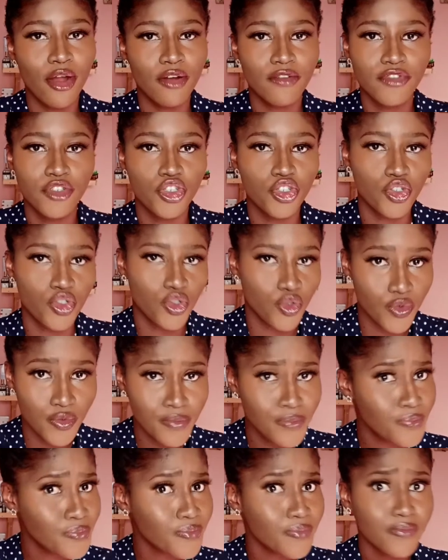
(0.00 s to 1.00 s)
of shoes.
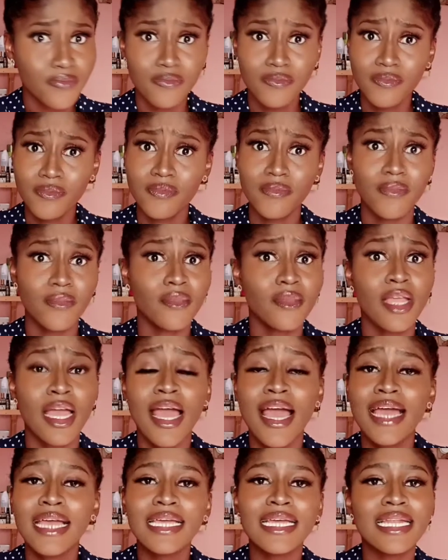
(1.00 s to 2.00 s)

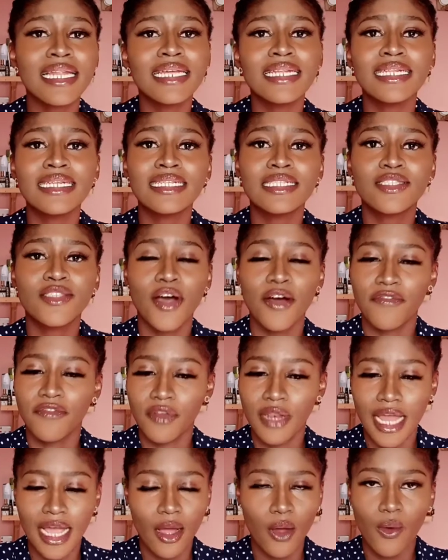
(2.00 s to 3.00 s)
Clean it off,
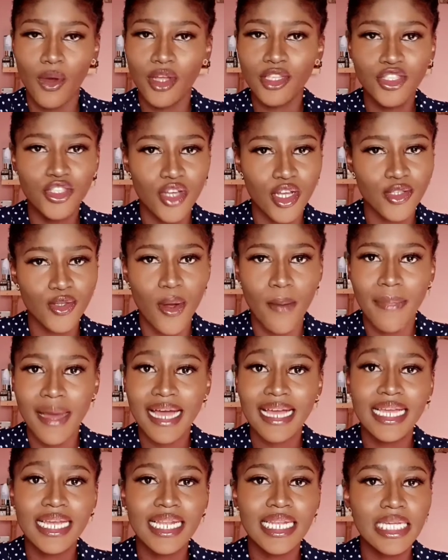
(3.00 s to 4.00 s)
like once you just come
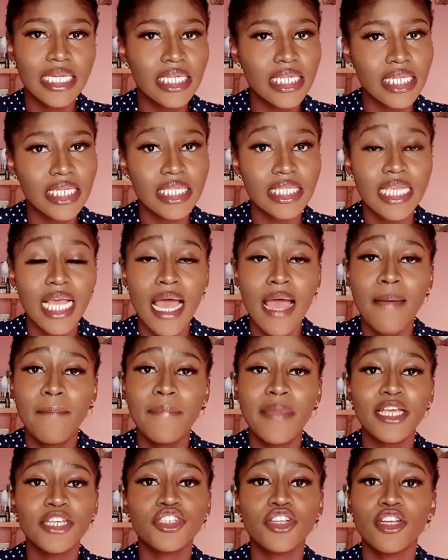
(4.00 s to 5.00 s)
back, clean it,
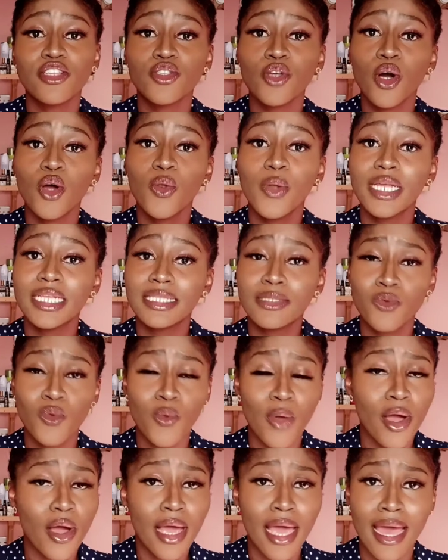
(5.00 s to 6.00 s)
make sure it's always
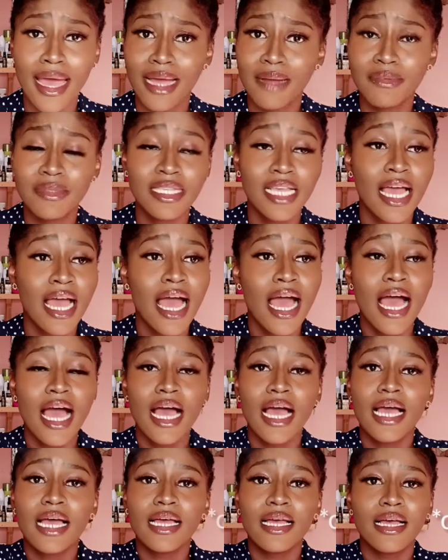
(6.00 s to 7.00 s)
well kept.
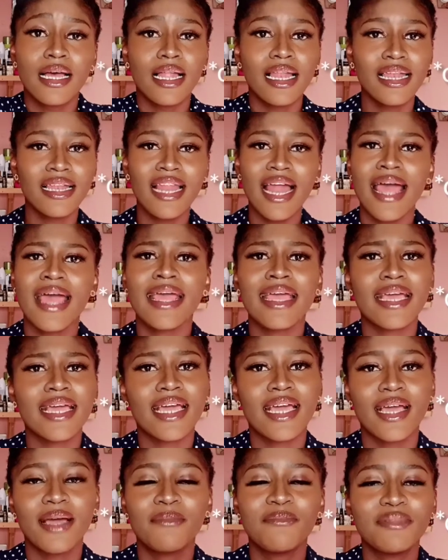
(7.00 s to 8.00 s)

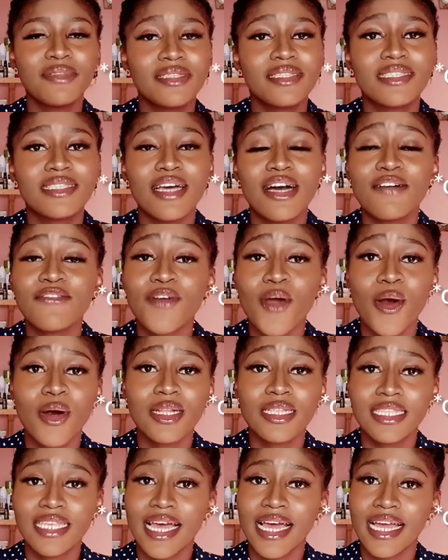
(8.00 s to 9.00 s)
Like, be
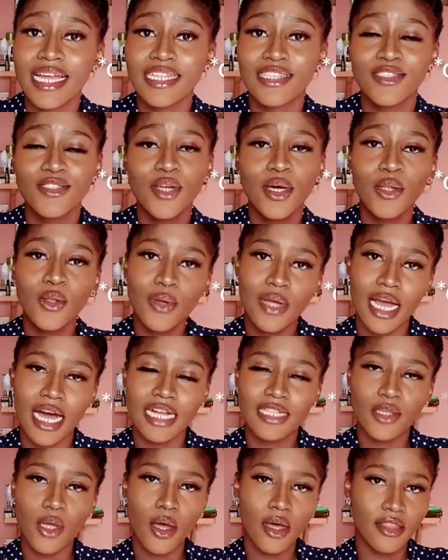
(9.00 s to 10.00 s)
self-content. Don't look
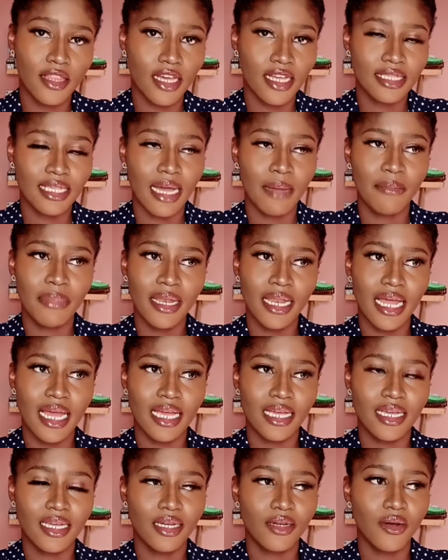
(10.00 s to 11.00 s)
at others and be
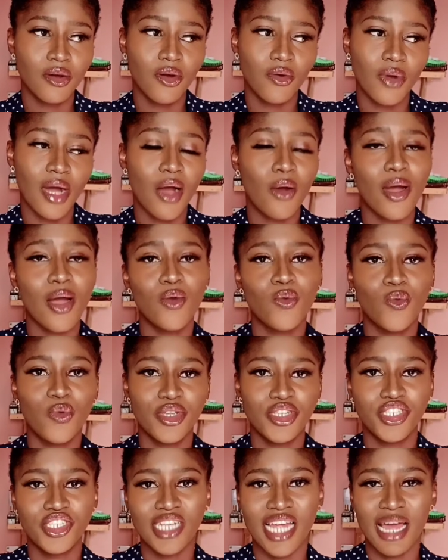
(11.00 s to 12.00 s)
like, oh, how I
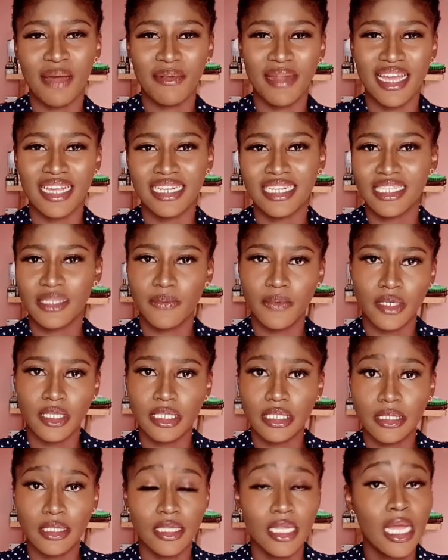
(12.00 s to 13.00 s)
wish I'm like this
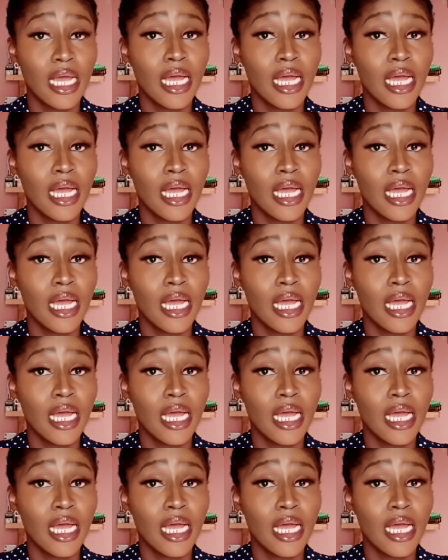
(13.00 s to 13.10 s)
person.